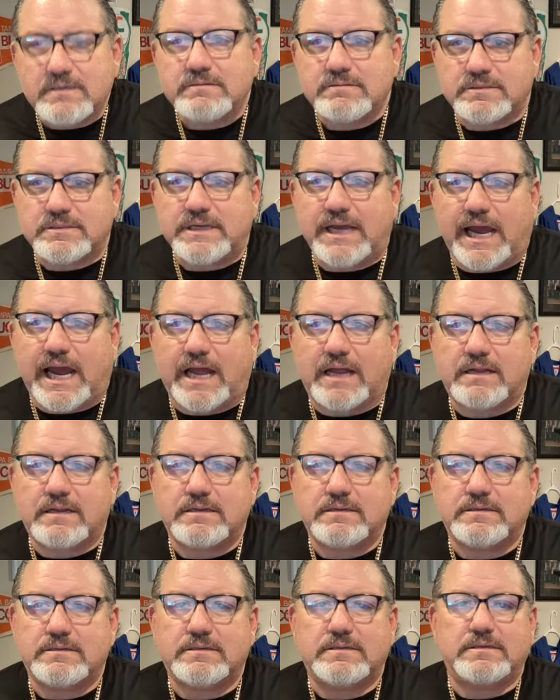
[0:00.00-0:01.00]
Yeah.
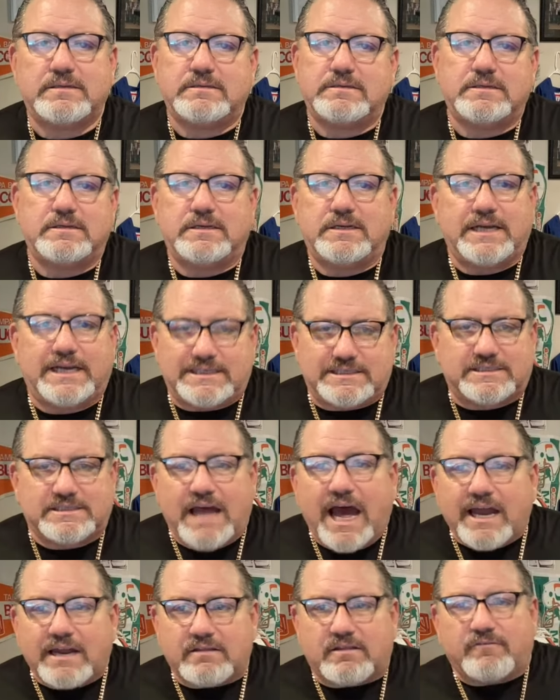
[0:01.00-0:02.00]
He's
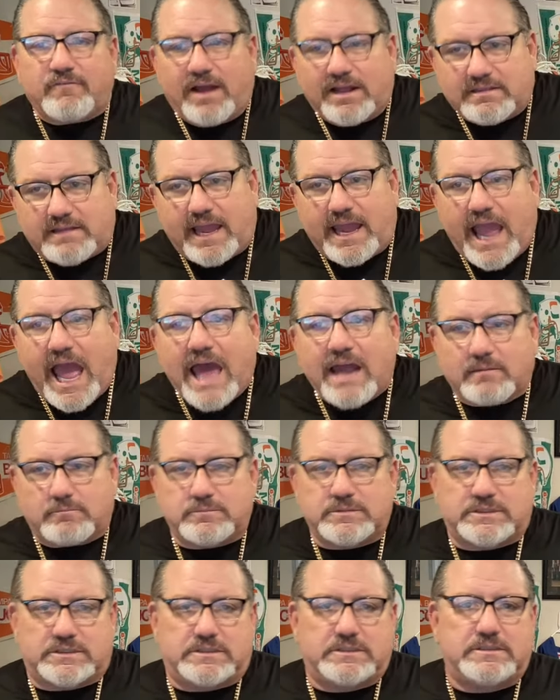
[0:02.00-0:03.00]
not a Davante
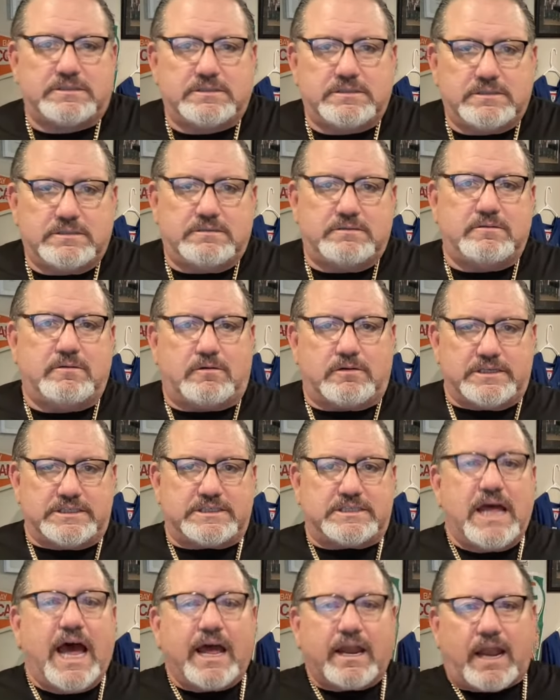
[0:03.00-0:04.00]
Adams, or he's
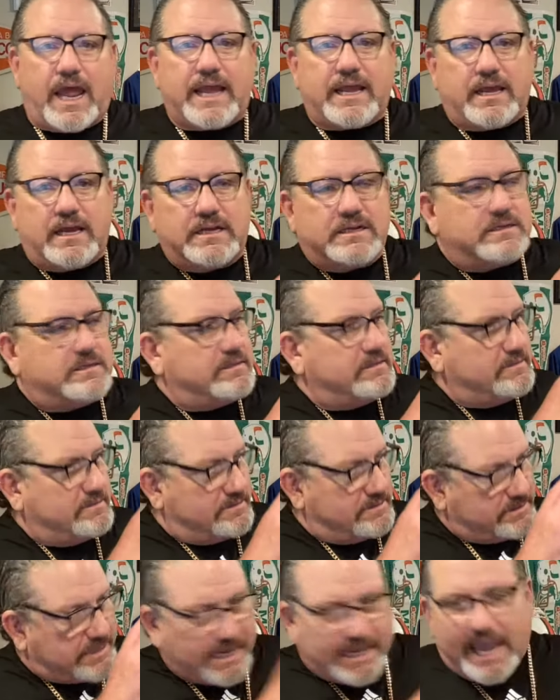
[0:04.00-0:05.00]
not like a
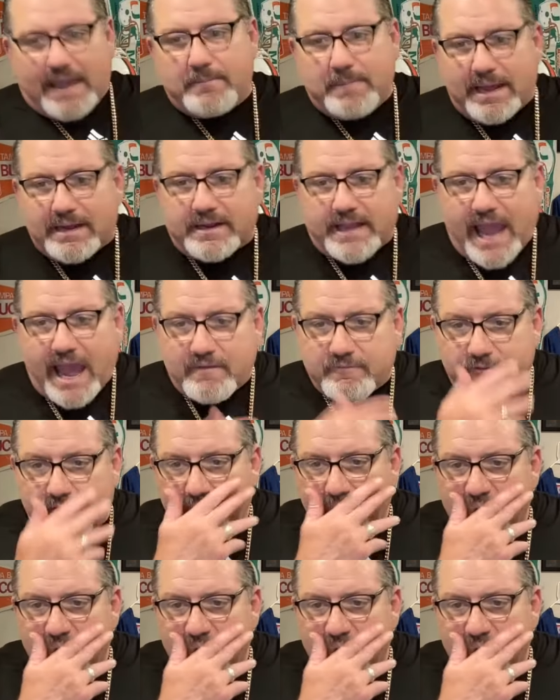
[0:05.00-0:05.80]
DK Metcalf.